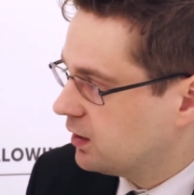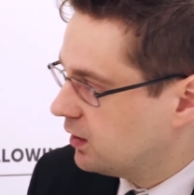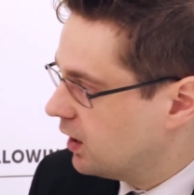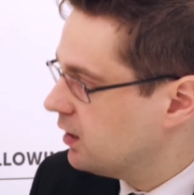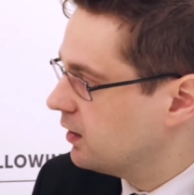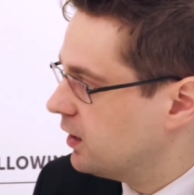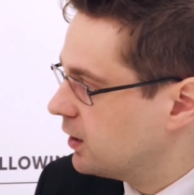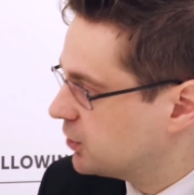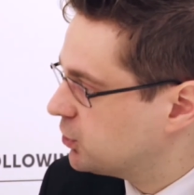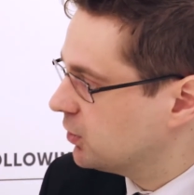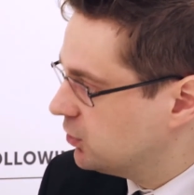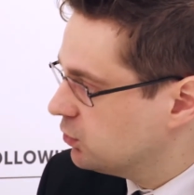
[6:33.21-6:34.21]
Can I
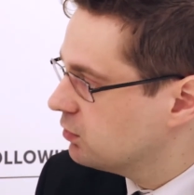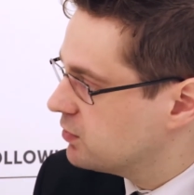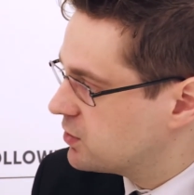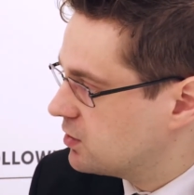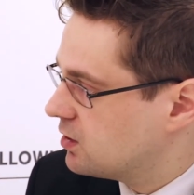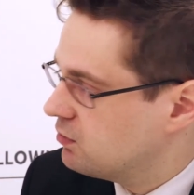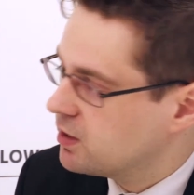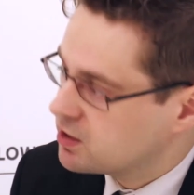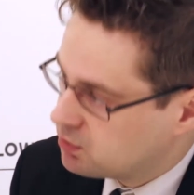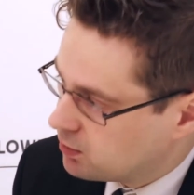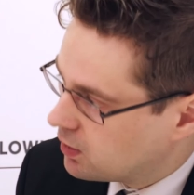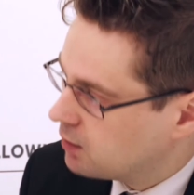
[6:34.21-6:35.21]
actually do with the
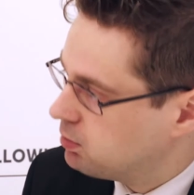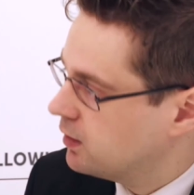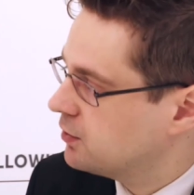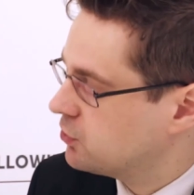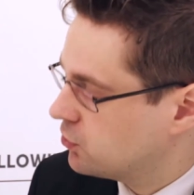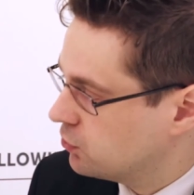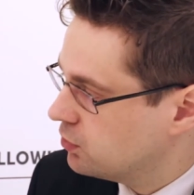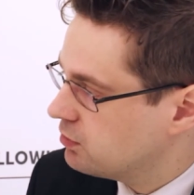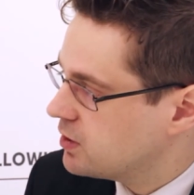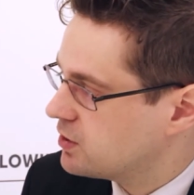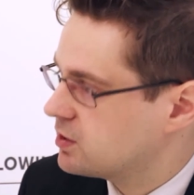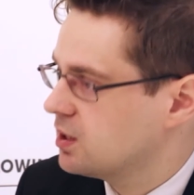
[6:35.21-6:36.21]
device what I planned to do
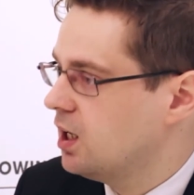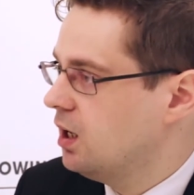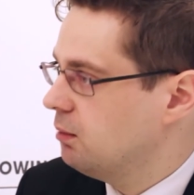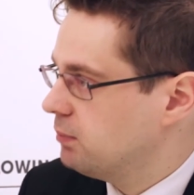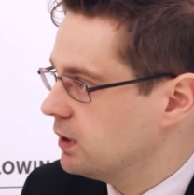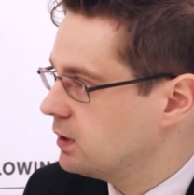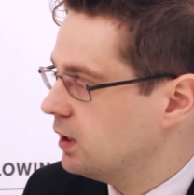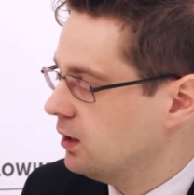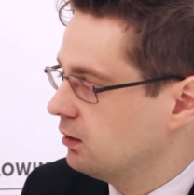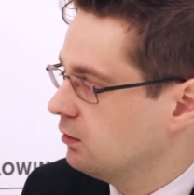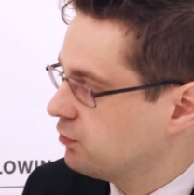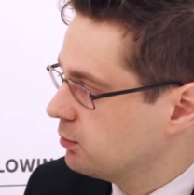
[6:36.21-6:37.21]
with? But
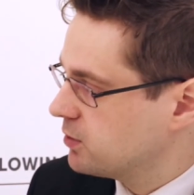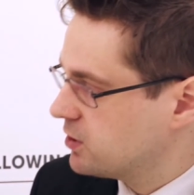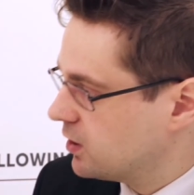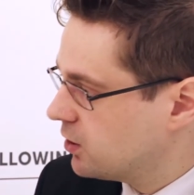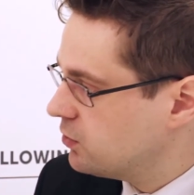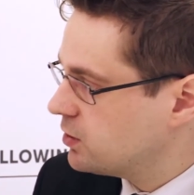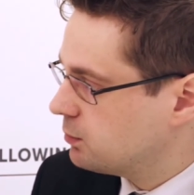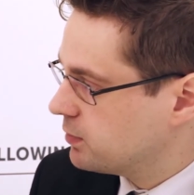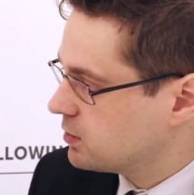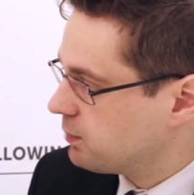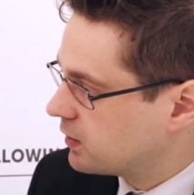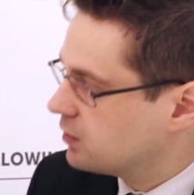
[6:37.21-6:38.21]
then from the security
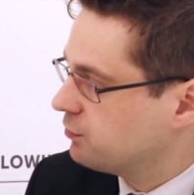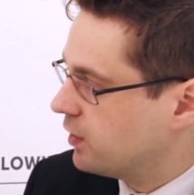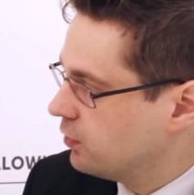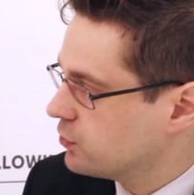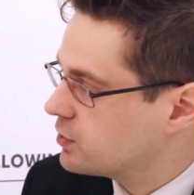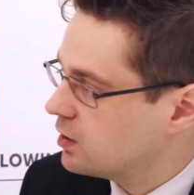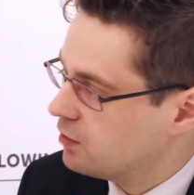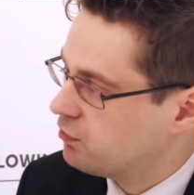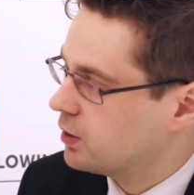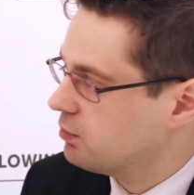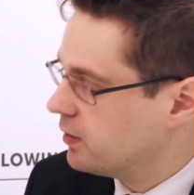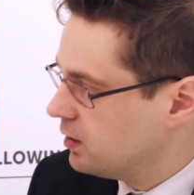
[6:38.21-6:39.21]
perspective, I also have
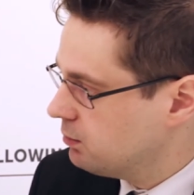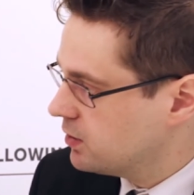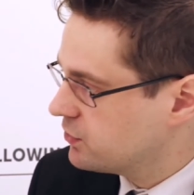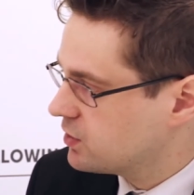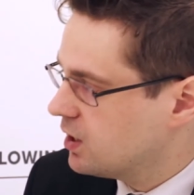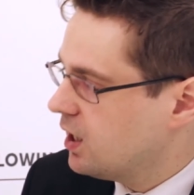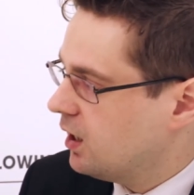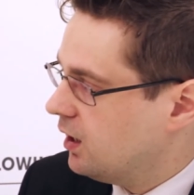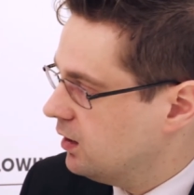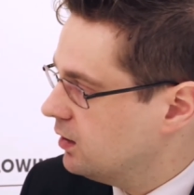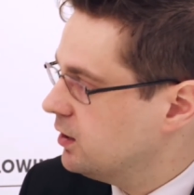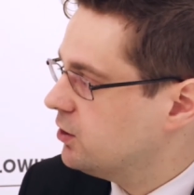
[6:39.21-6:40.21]
requirements
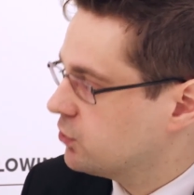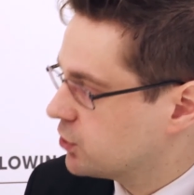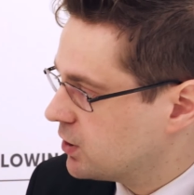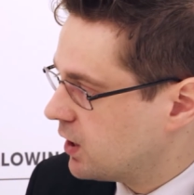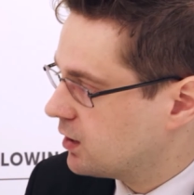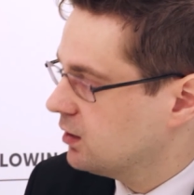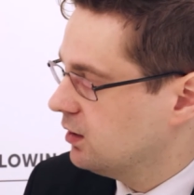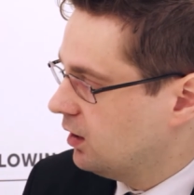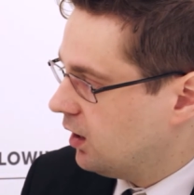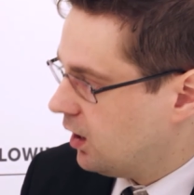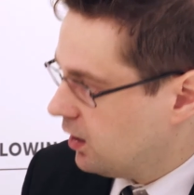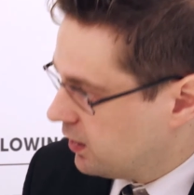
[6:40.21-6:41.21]
and I need to check,
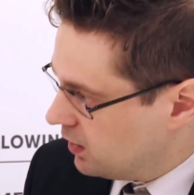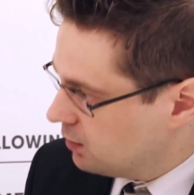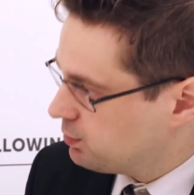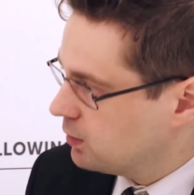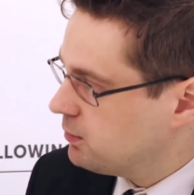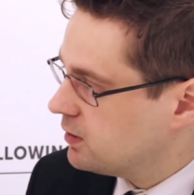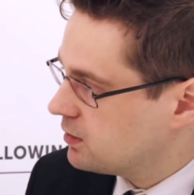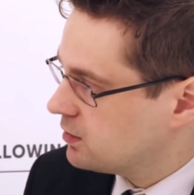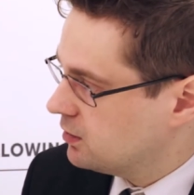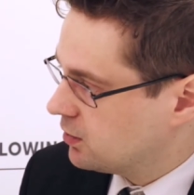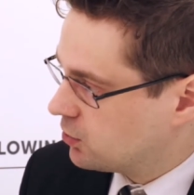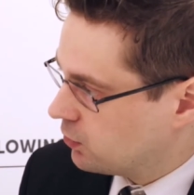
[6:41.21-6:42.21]
are they implemented
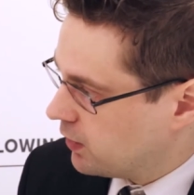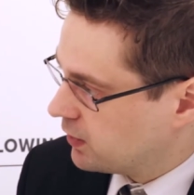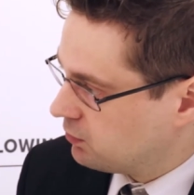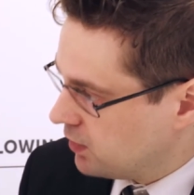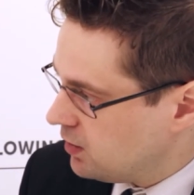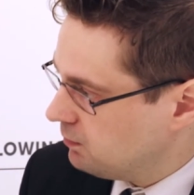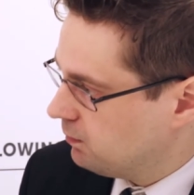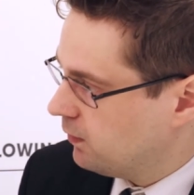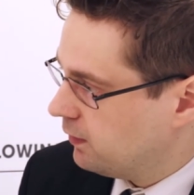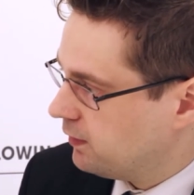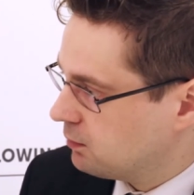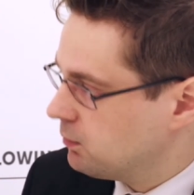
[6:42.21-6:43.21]
in the correct way?
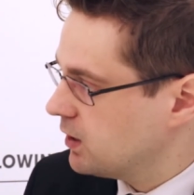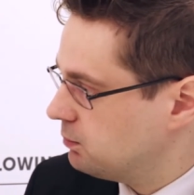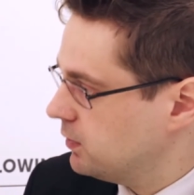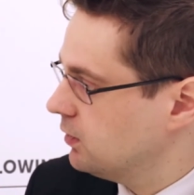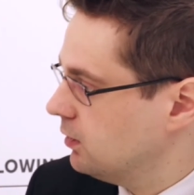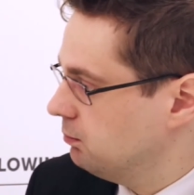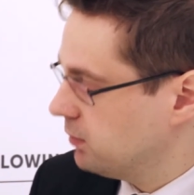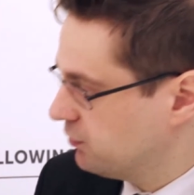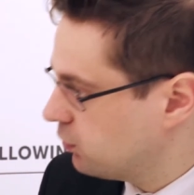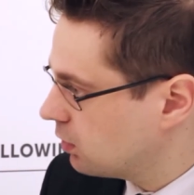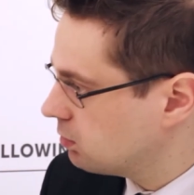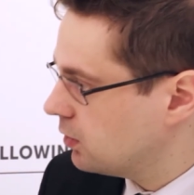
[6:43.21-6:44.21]
That might be done
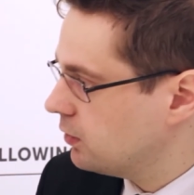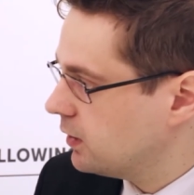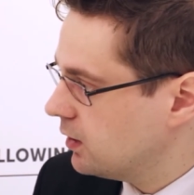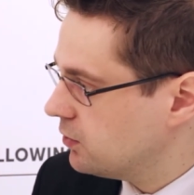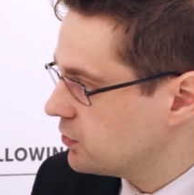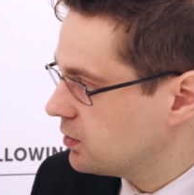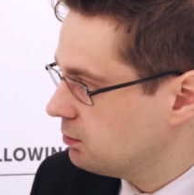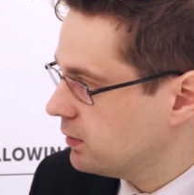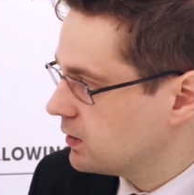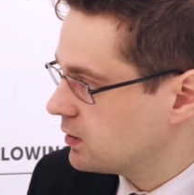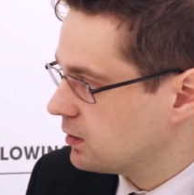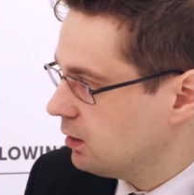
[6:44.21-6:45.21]
before rolling out,
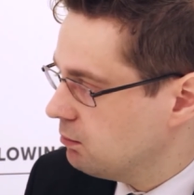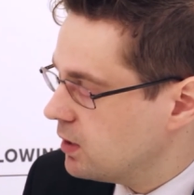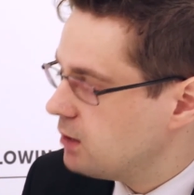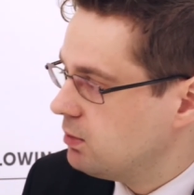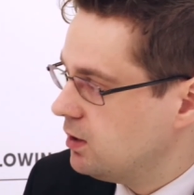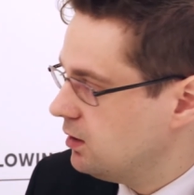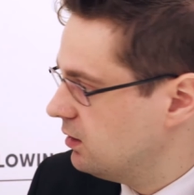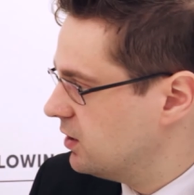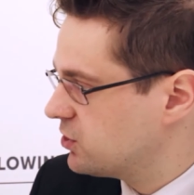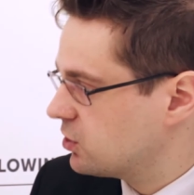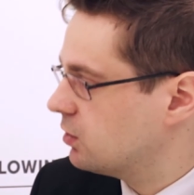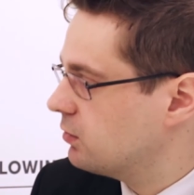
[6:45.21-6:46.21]
but maybe
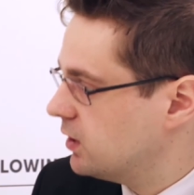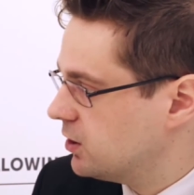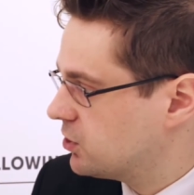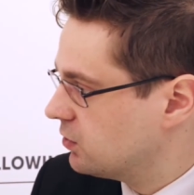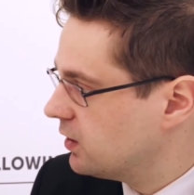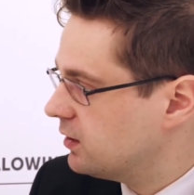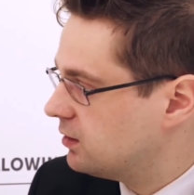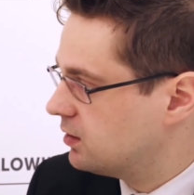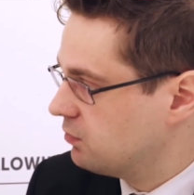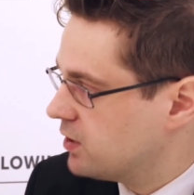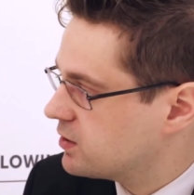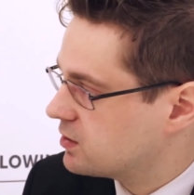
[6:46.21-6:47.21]
it's already too late. The
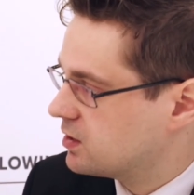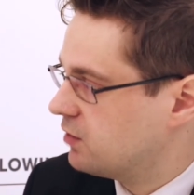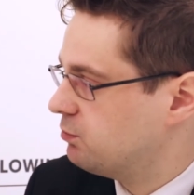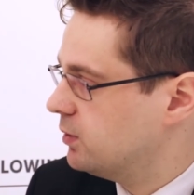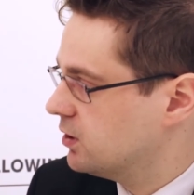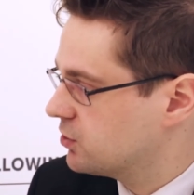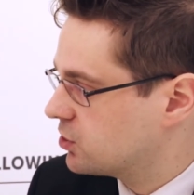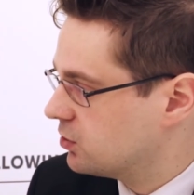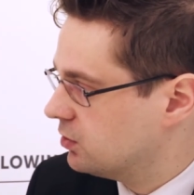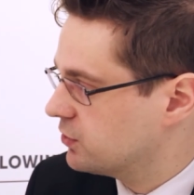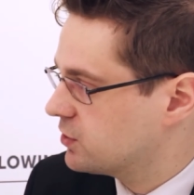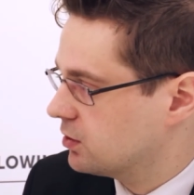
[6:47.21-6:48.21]
devices have been
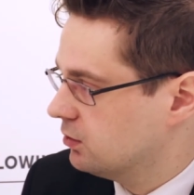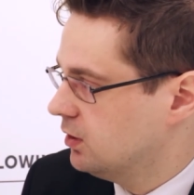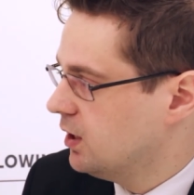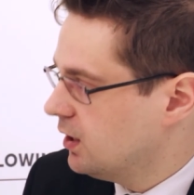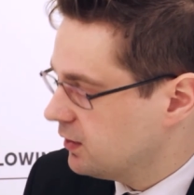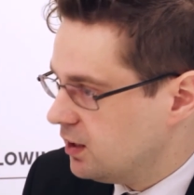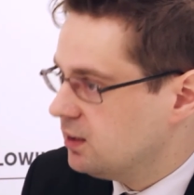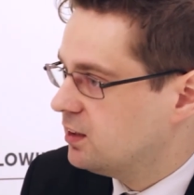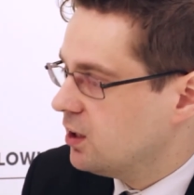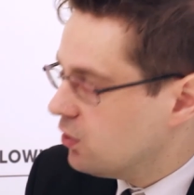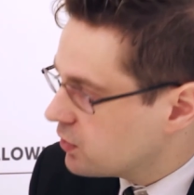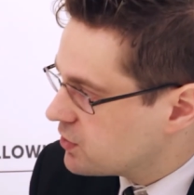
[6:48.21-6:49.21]
installed. So
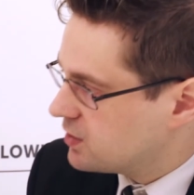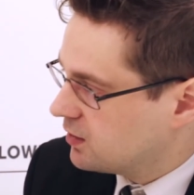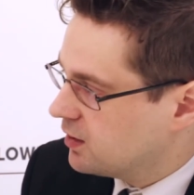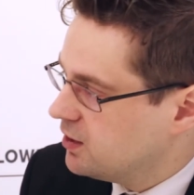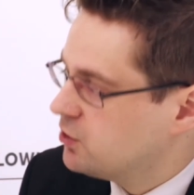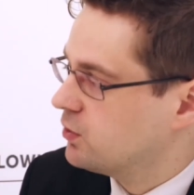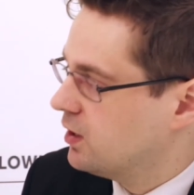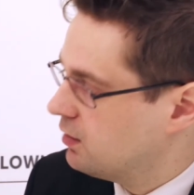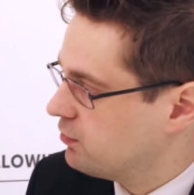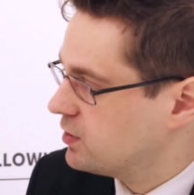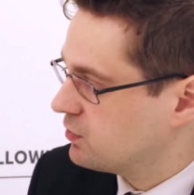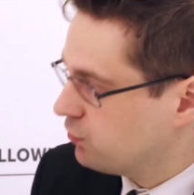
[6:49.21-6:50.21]
the only thing I need to
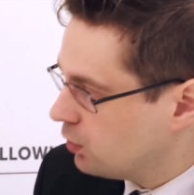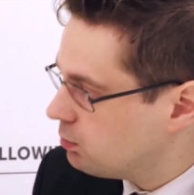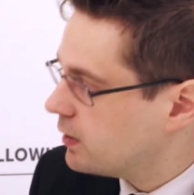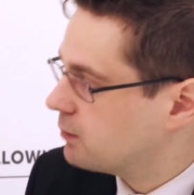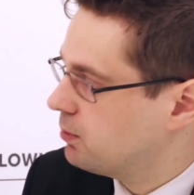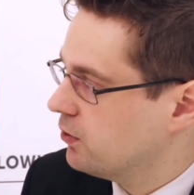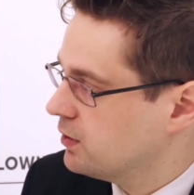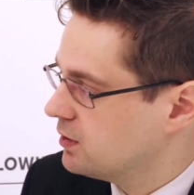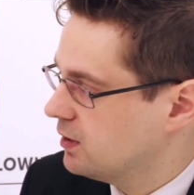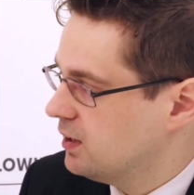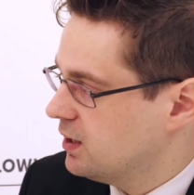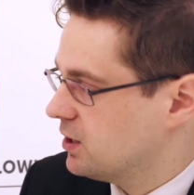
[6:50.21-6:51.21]
have as a fallback point
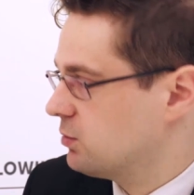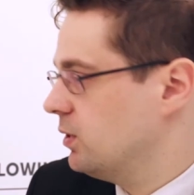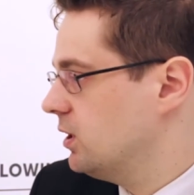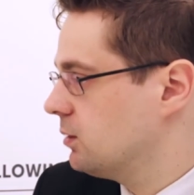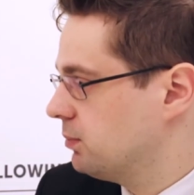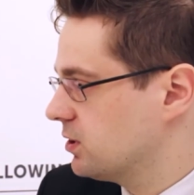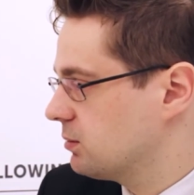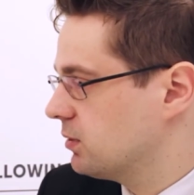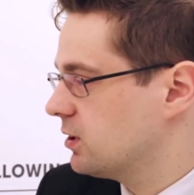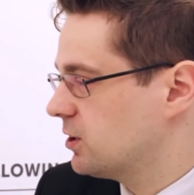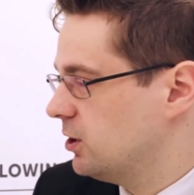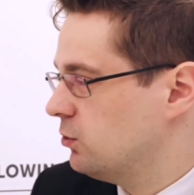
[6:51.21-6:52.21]
is really the
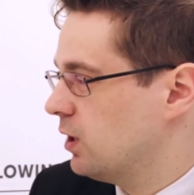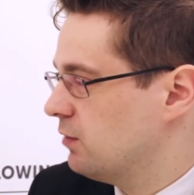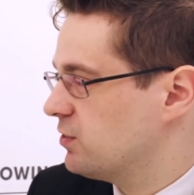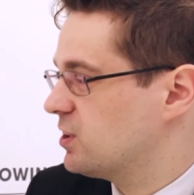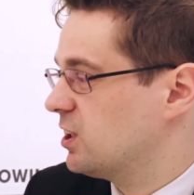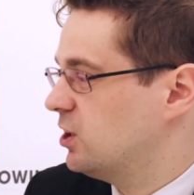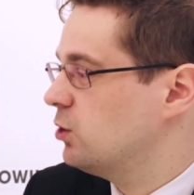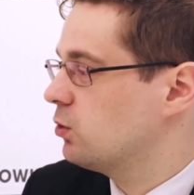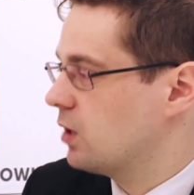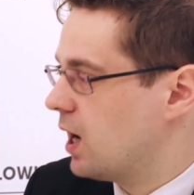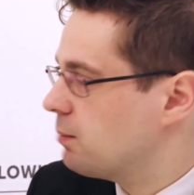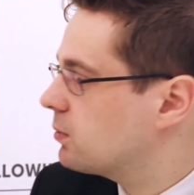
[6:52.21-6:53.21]
possibility to have a
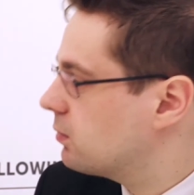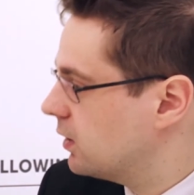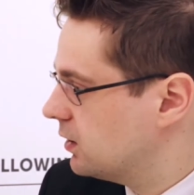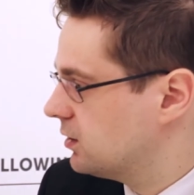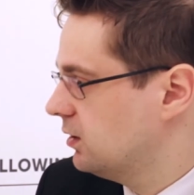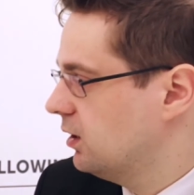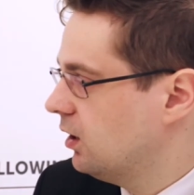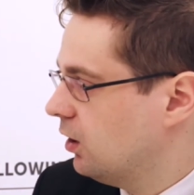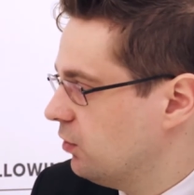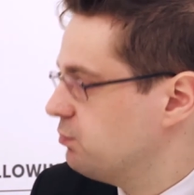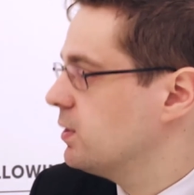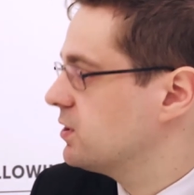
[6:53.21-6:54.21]
secure upgrade
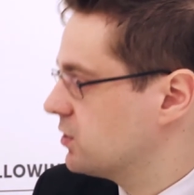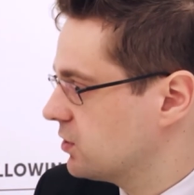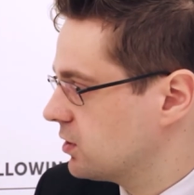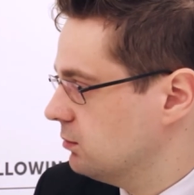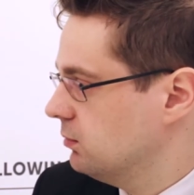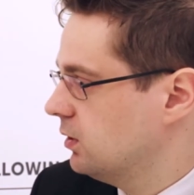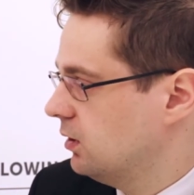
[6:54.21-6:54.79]
of my system.